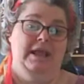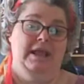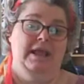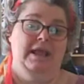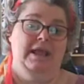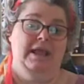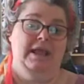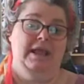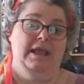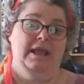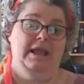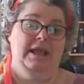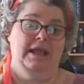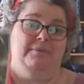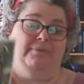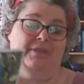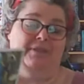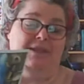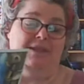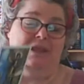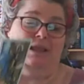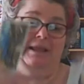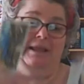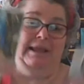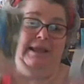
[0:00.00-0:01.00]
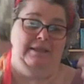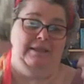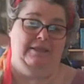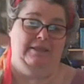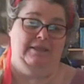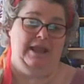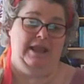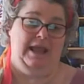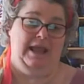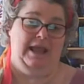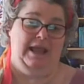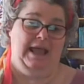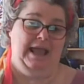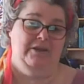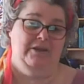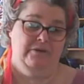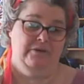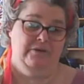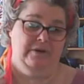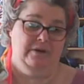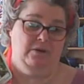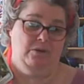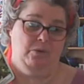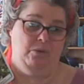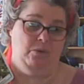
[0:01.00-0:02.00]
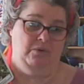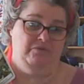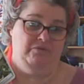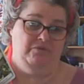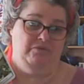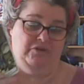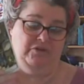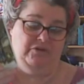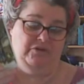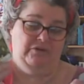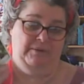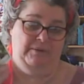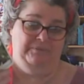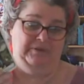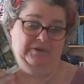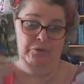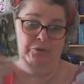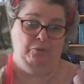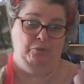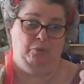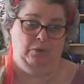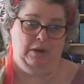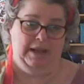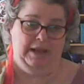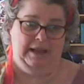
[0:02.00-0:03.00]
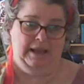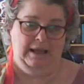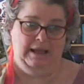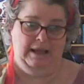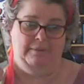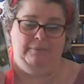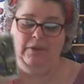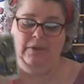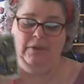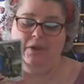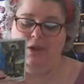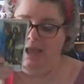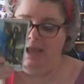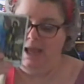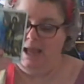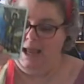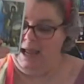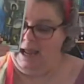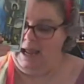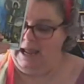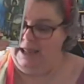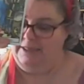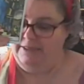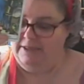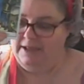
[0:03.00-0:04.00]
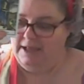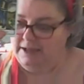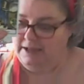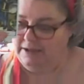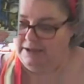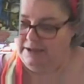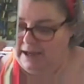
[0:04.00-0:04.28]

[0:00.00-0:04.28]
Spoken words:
They're answering the call of the trumpet to wake up. And there's going